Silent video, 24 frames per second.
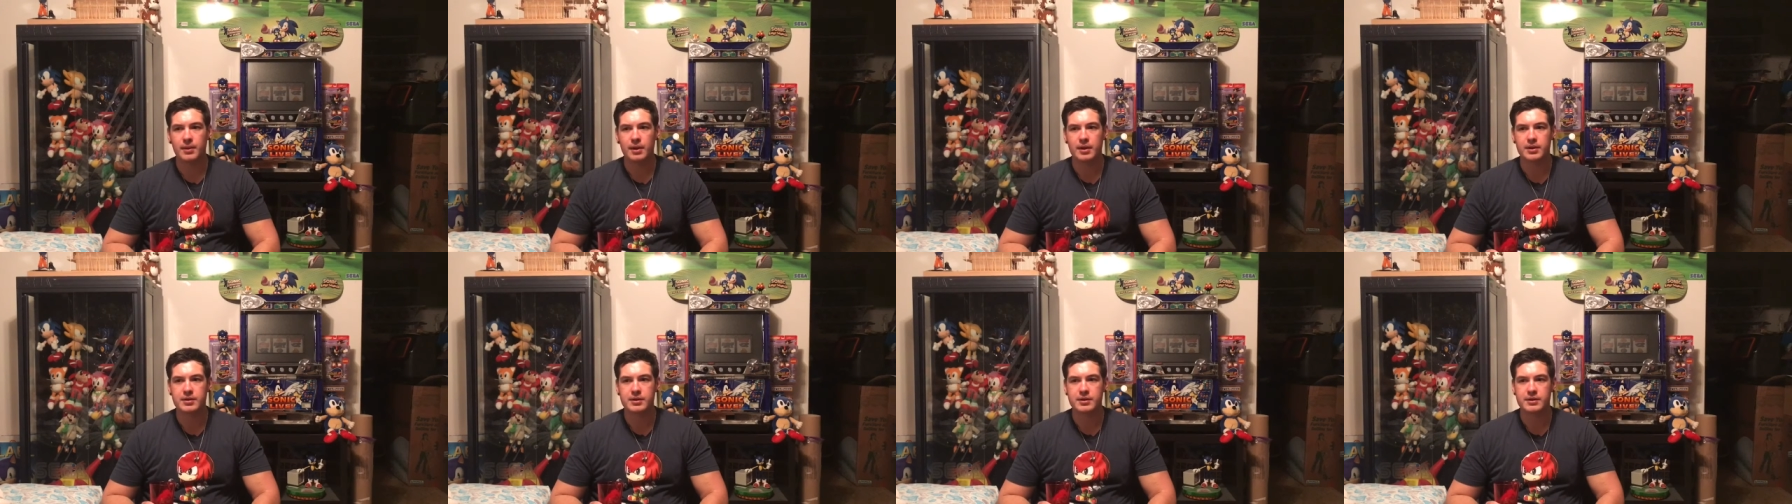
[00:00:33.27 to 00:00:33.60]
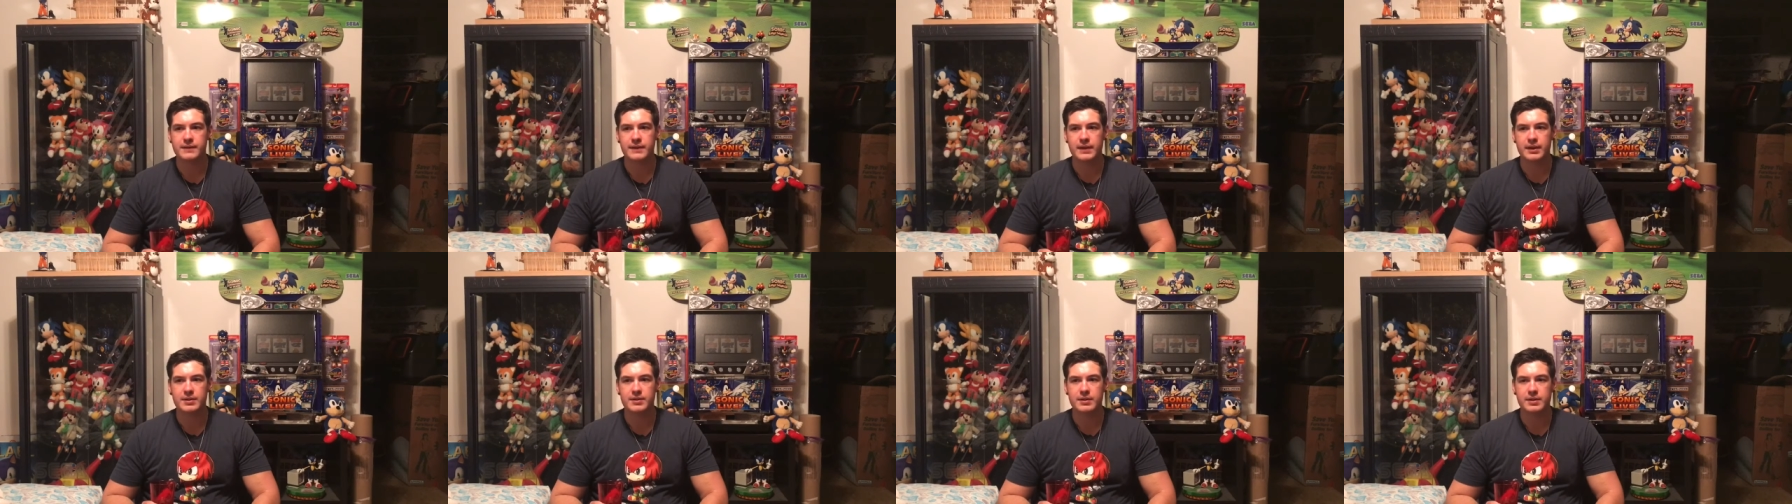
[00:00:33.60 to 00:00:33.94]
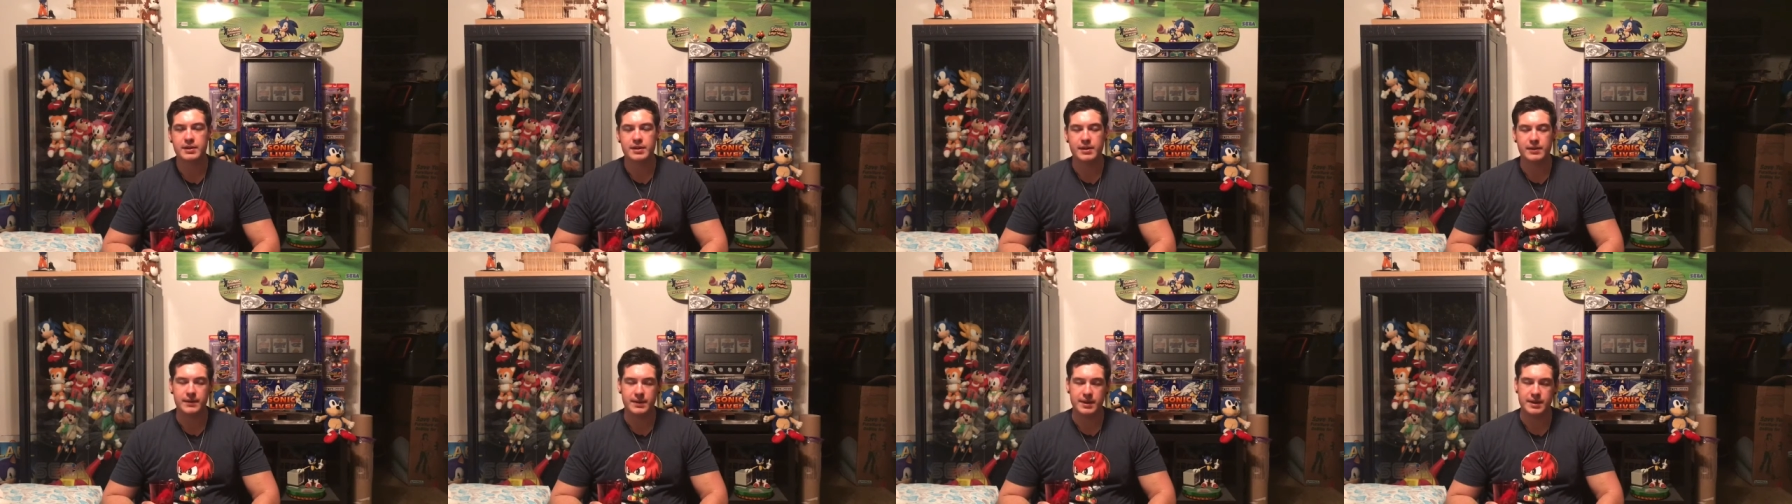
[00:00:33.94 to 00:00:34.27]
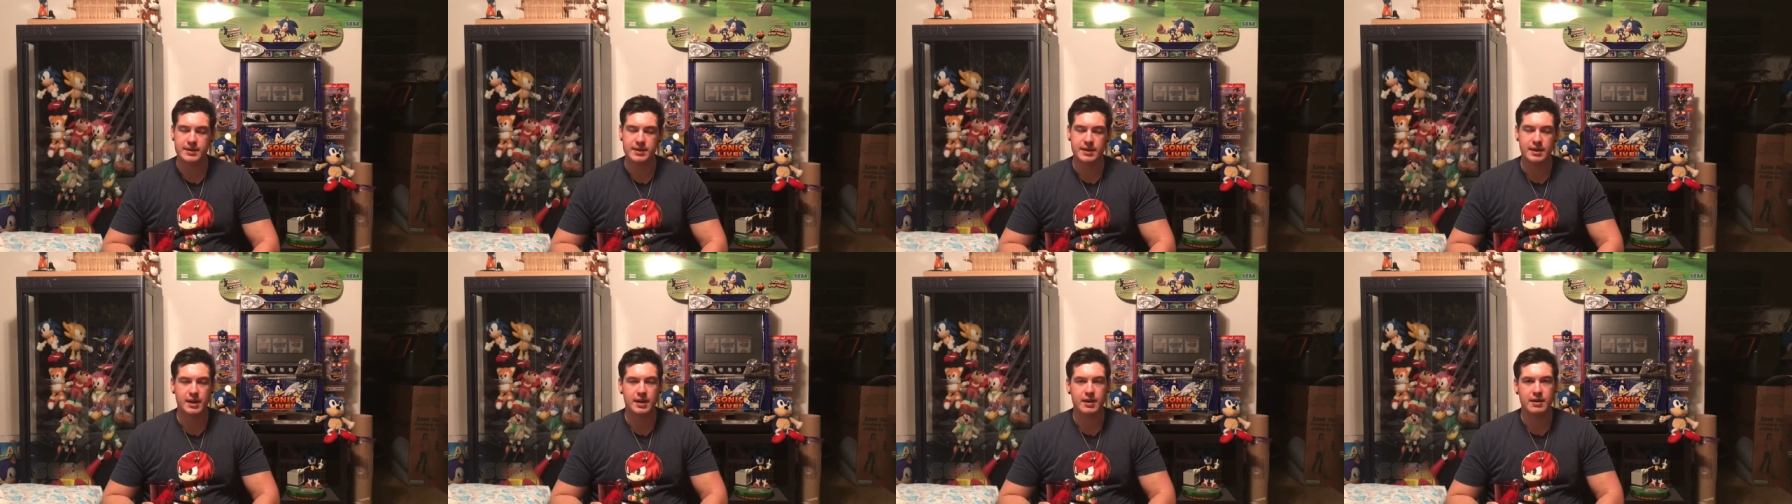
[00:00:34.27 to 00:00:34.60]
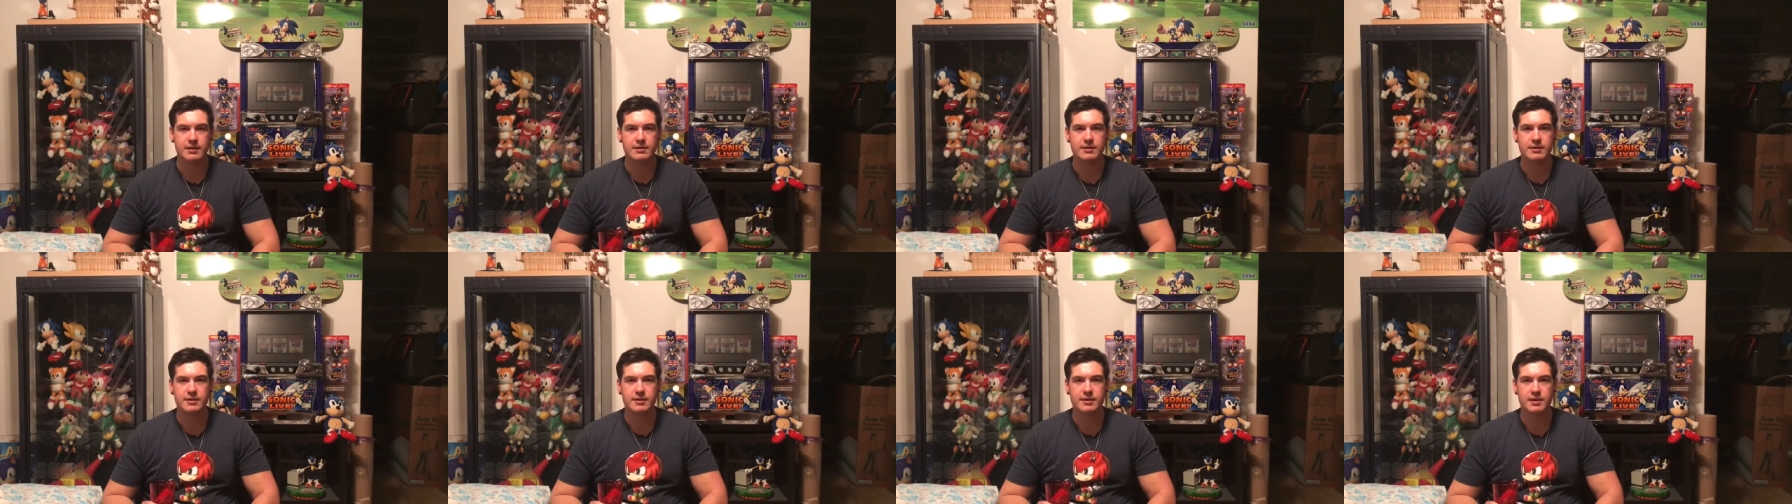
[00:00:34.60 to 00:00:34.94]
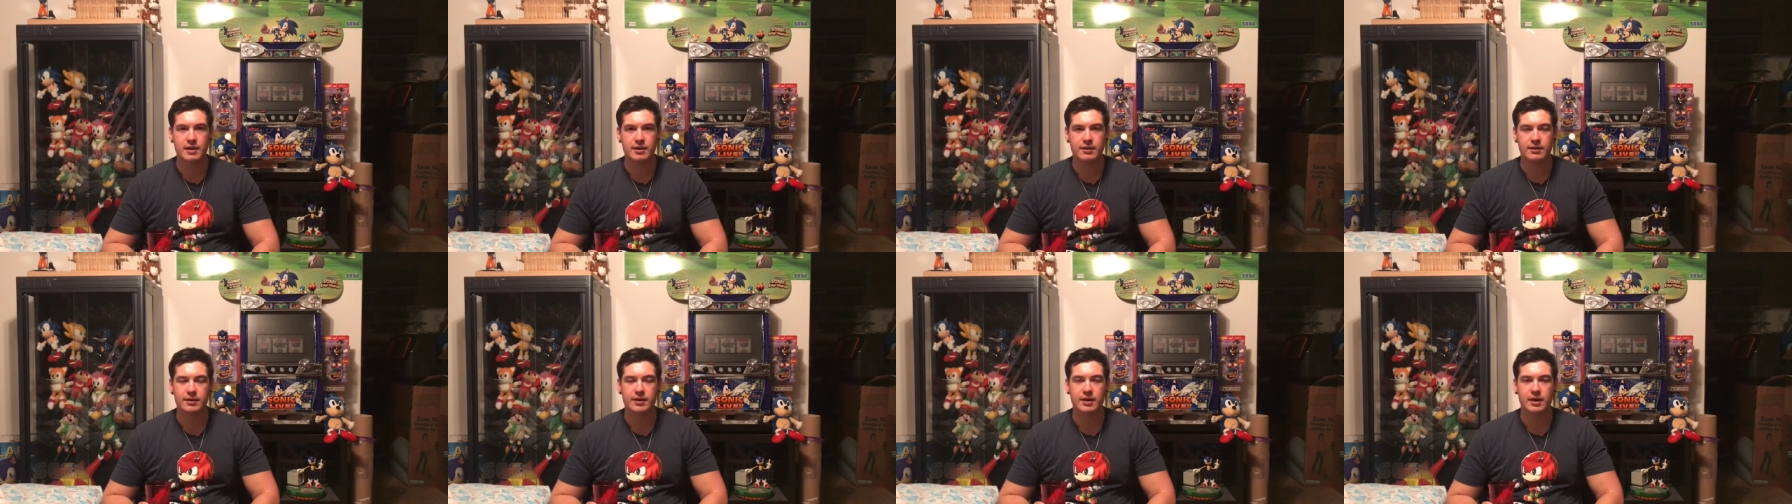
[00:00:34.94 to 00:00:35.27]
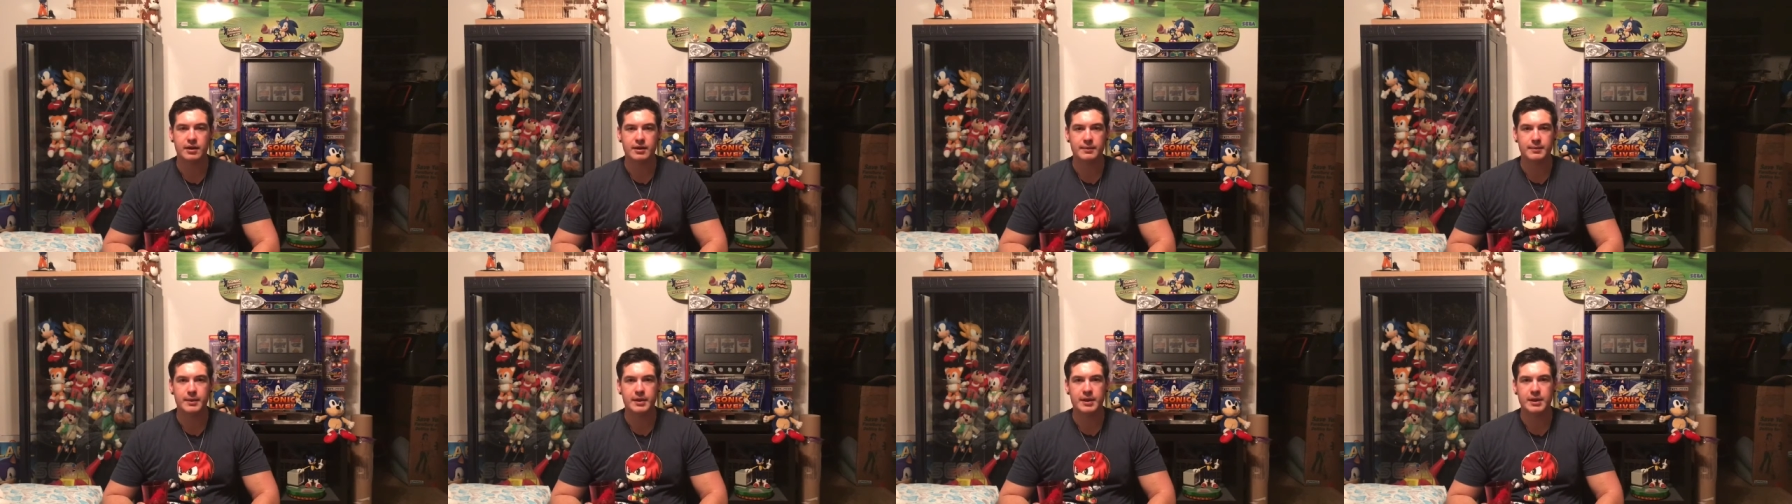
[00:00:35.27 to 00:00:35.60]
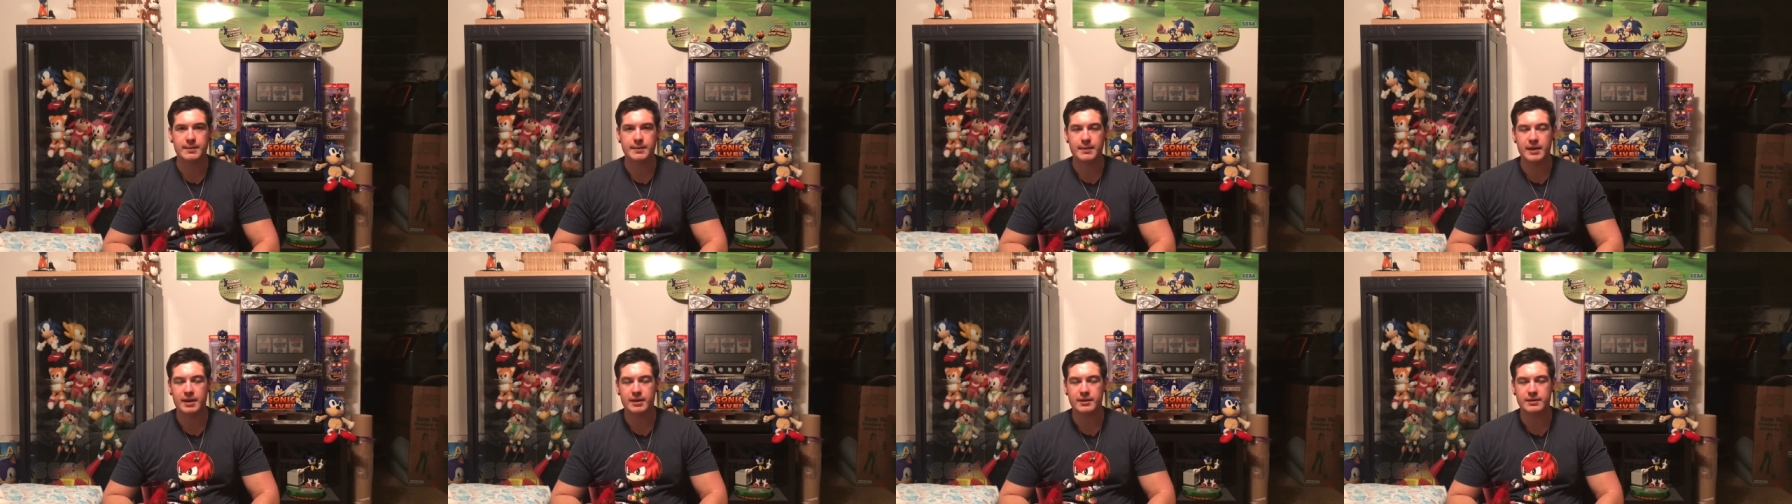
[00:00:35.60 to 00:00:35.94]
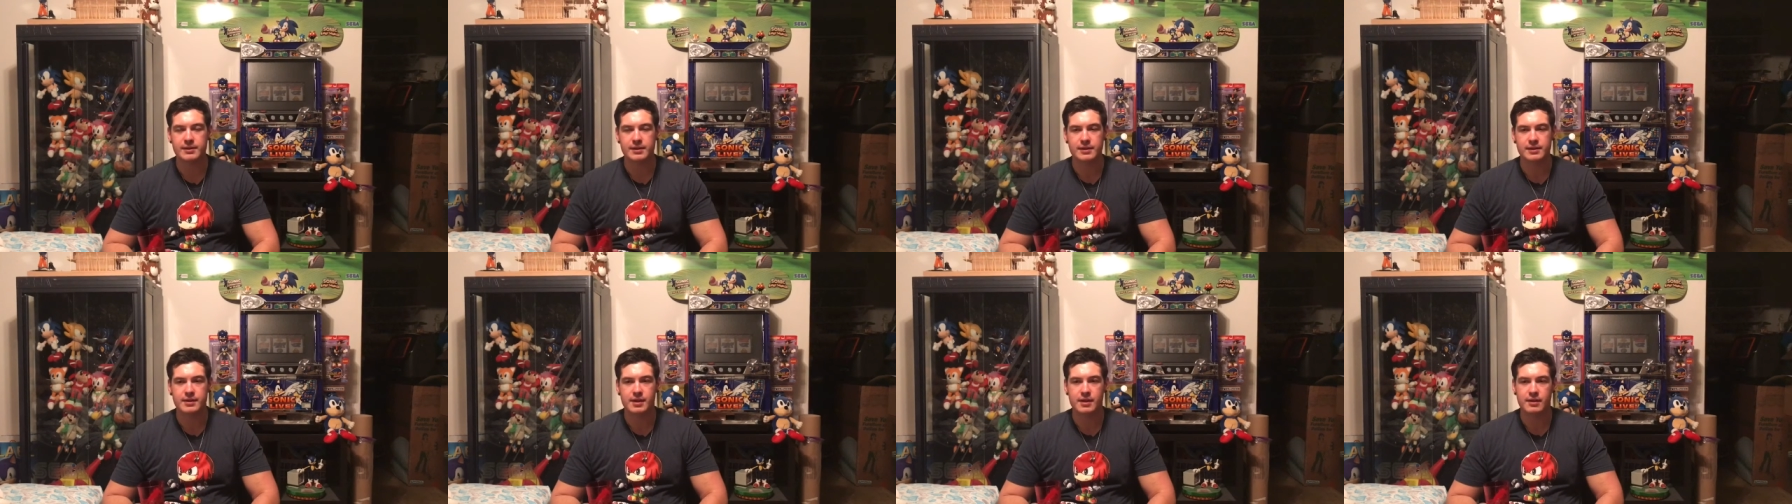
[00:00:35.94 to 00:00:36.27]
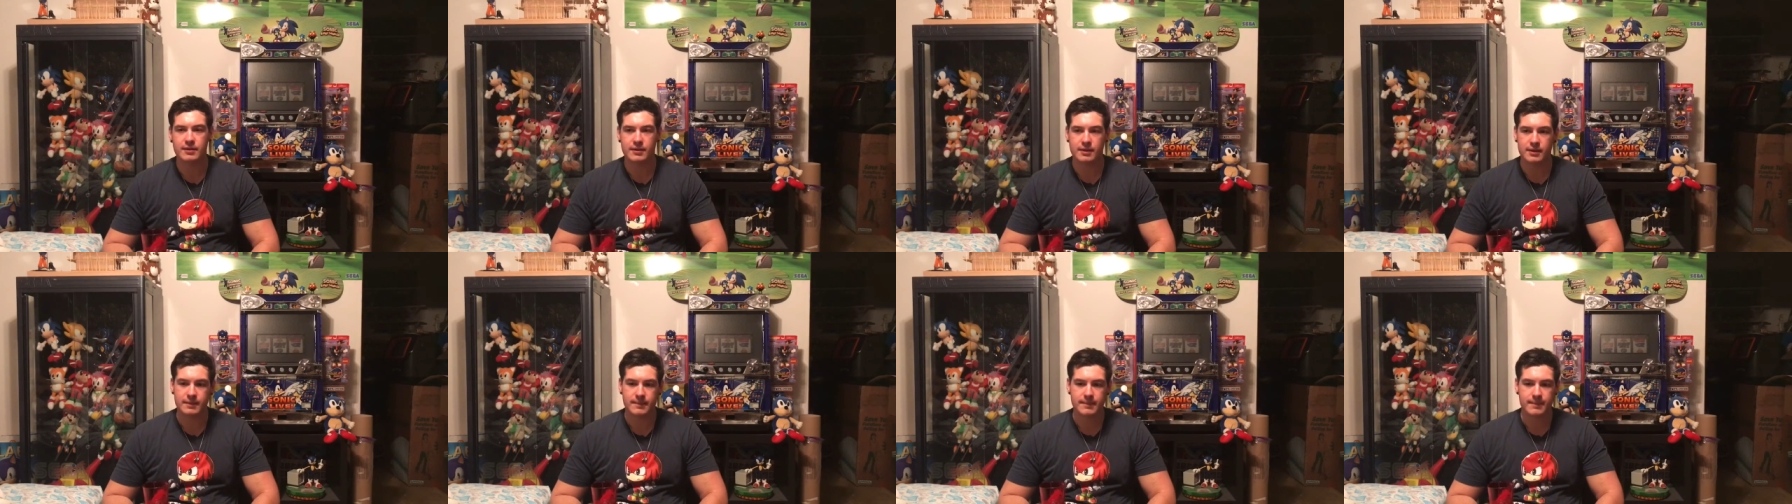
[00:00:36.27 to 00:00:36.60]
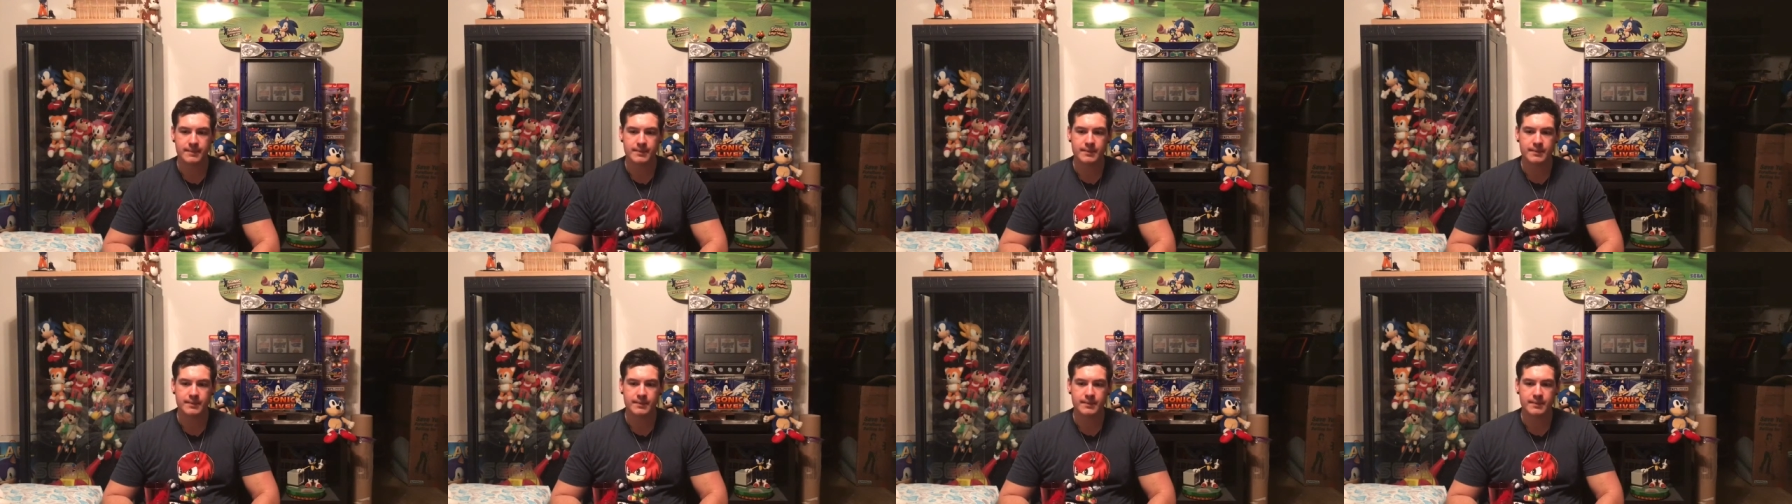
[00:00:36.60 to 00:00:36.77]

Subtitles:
Plushes featuring Disney characters, Donald Duck, Mickey Mouse, etc.